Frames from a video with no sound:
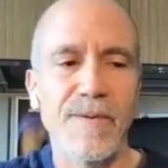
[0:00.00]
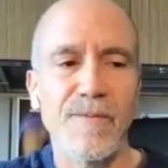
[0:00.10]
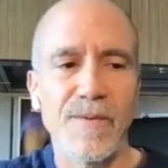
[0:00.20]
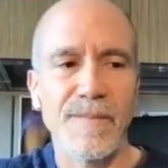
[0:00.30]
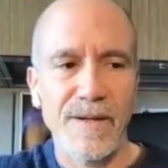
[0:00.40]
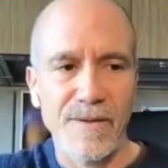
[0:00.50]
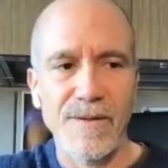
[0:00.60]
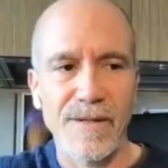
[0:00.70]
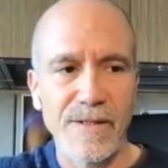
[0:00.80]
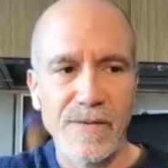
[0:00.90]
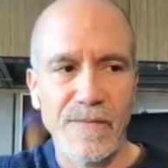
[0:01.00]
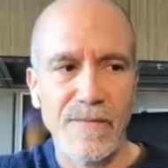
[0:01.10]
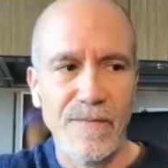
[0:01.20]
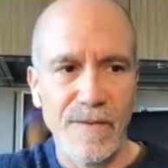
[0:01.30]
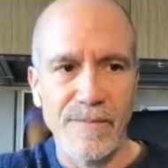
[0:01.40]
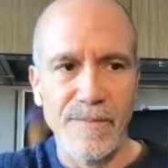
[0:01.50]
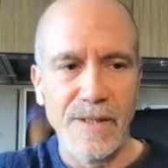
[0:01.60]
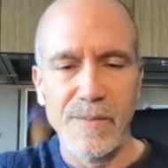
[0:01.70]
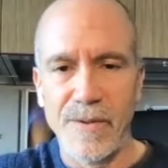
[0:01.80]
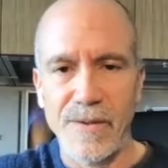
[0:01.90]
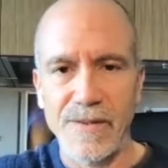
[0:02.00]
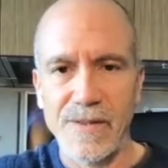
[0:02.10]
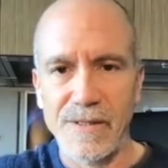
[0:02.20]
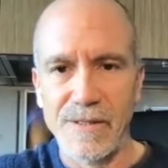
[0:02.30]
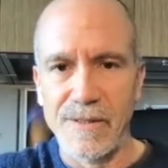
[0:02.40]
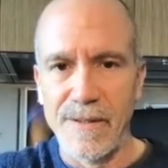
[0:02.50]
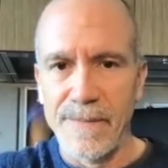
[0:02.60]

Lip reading: but one of my earliest film experiences